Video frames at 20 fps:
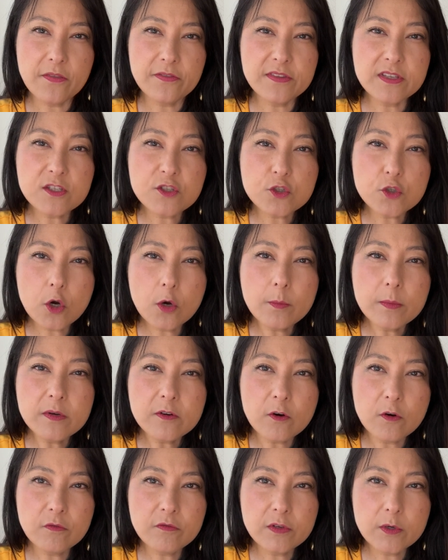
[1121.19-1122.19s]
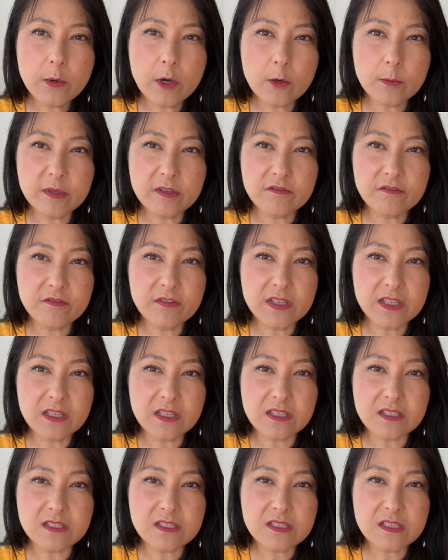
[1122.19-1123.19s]
these overwhelming
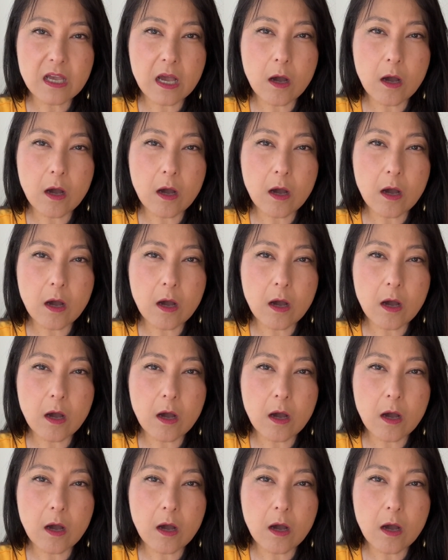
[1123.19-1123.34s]
feelings,